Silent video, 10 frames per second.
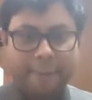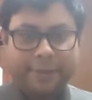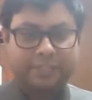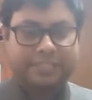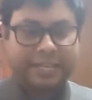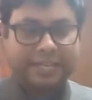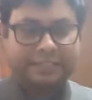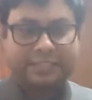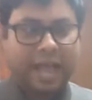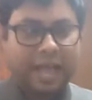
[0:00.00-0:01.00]
because there
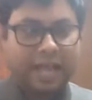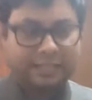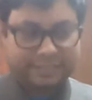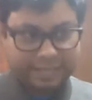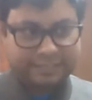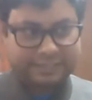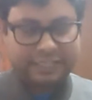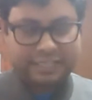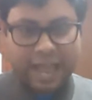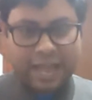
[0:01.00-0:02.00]
is a
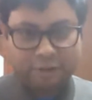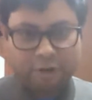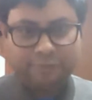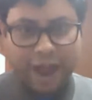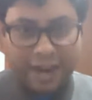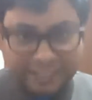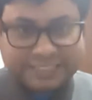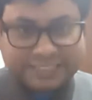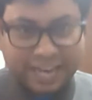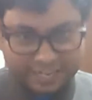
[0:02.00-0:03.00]
lack of
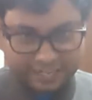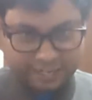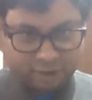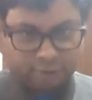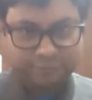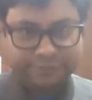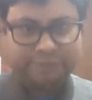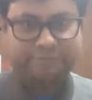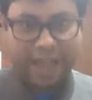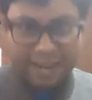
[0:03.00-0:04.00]
understanding of the
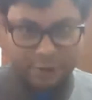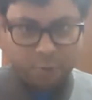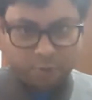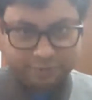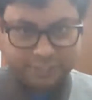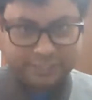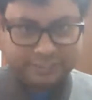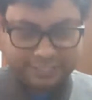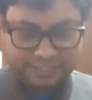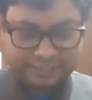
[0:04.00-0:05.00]
value of these
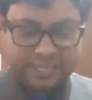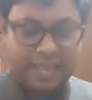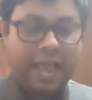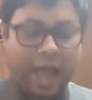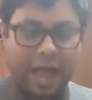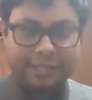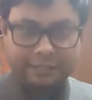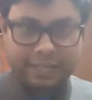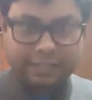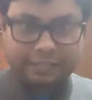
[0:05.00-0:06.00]
things.
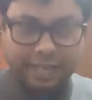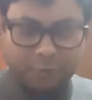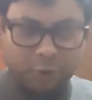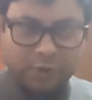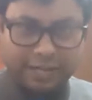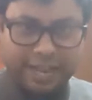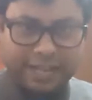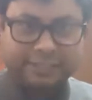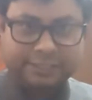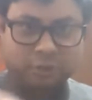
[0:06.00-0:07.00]
I want to
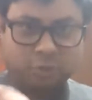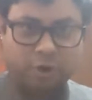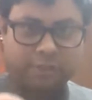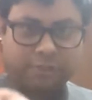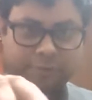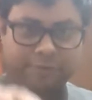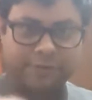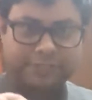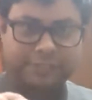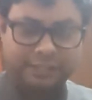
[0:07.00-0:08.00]
connect this to what
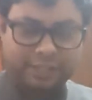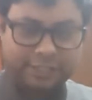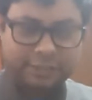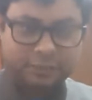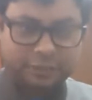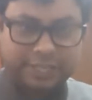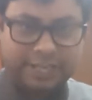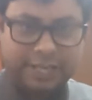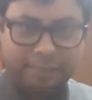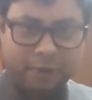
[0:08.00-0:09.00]
Professor Cannataci was
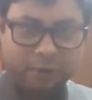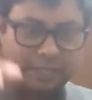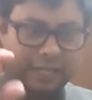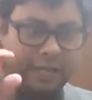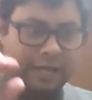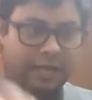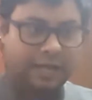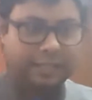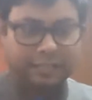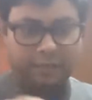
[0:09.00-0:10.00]
saying about
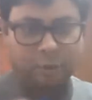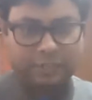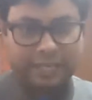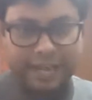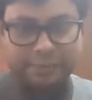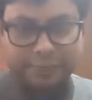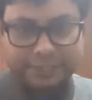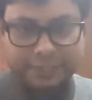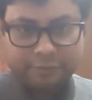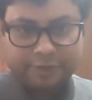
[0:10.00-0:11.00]
a little more than
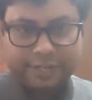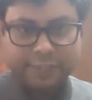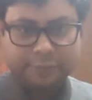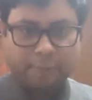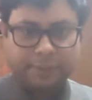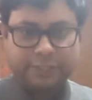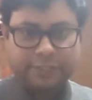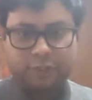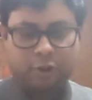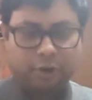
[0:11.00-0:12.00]
8% of India's
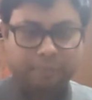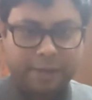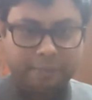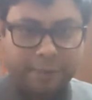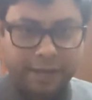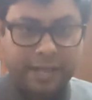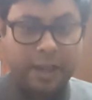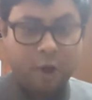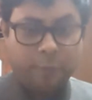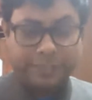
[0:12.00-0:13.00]
population not being part,
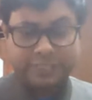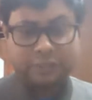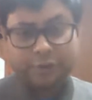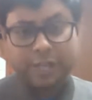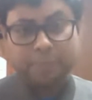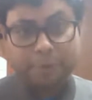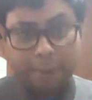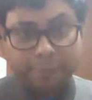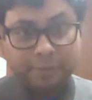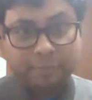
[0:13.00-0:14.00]
which is a real
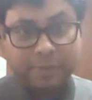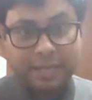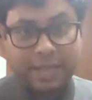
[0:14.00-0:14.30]
problem.